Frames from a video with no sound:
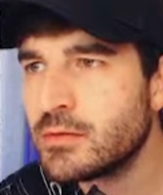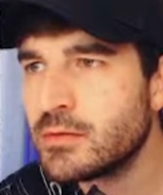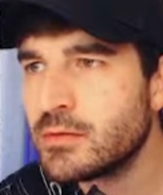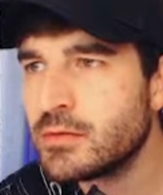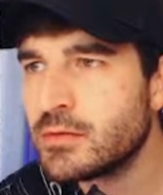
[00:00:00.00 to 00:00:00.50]

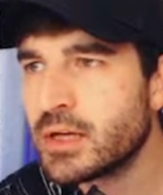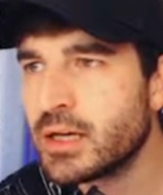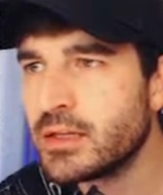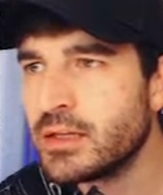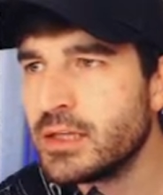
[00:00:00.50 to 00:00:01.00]
Okay,
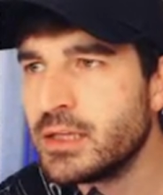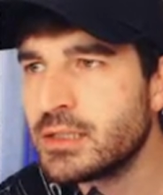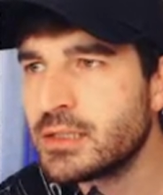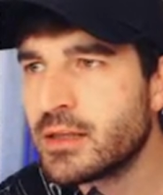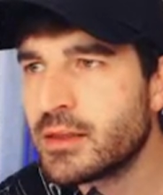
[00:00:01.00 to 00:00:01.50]
this
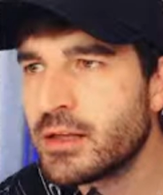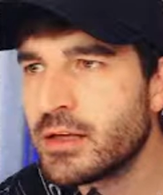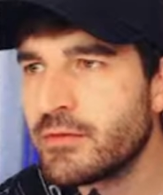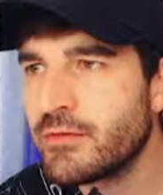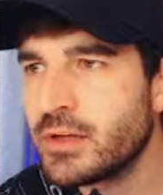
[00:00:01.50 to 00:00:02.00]
thing
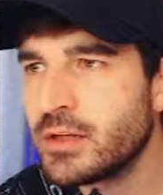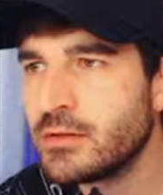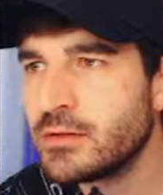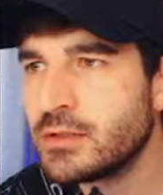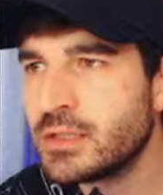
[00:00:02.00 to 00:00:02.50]
feels the
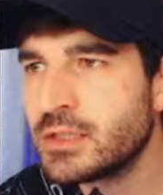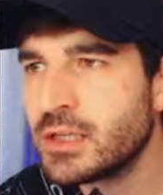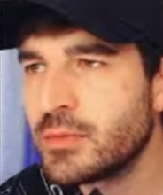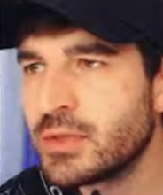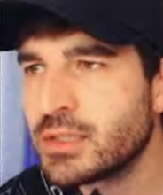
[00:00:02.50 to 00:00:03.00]
same as
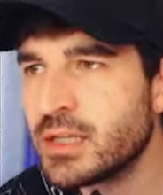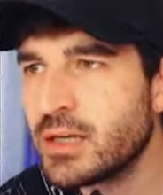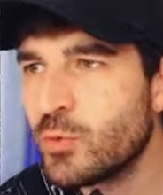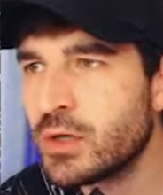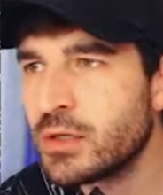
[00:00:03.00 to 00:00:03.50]
that
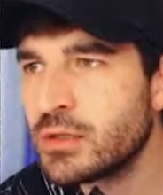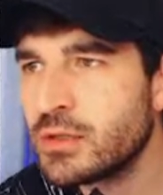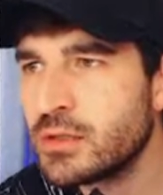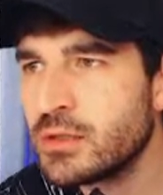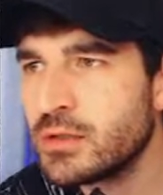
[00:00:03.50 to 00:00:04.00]
one.
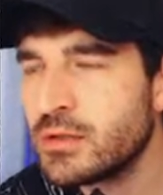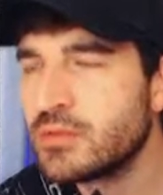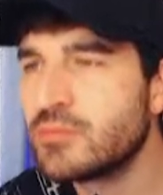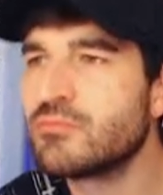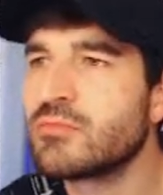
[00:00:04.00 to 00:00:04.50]

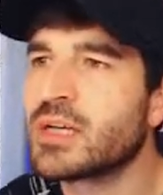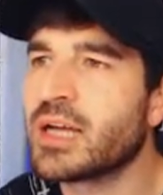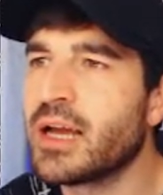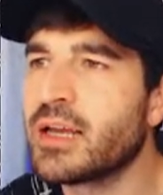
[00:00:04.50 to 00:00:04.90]
Kinda.